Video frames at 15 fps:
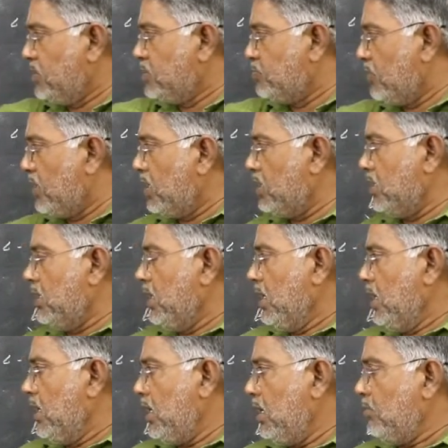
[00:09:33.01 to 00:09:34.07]
this point,
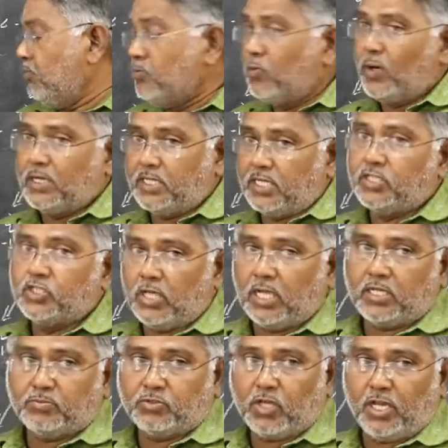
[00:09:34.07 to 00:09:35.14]
move a test charge,
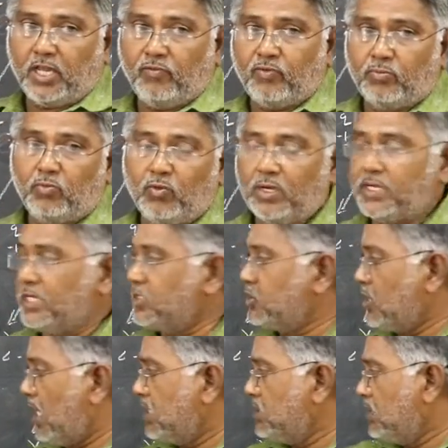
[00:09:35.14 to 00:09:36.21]
if you move a test
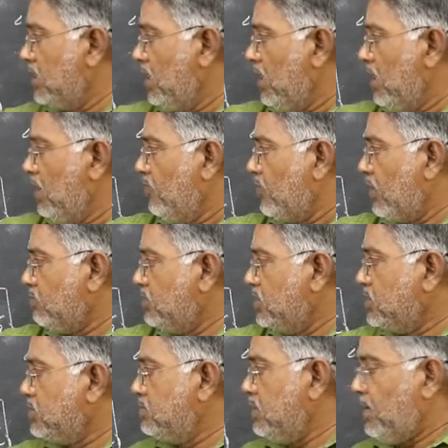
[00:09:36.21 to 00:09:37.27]
charge from
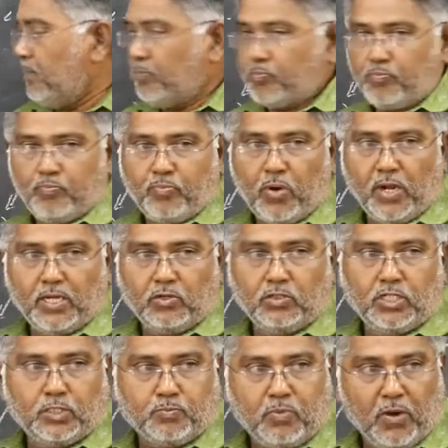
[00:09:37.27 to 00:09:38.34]
this point to
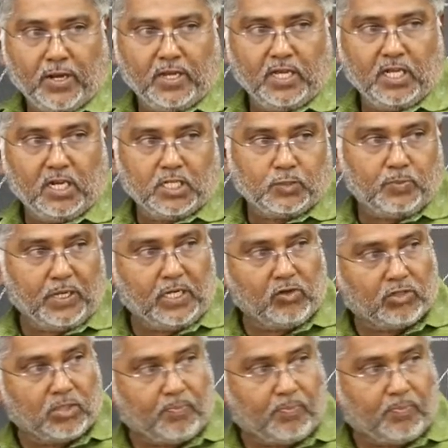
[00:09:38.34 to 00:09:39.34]
this point, irrespective of the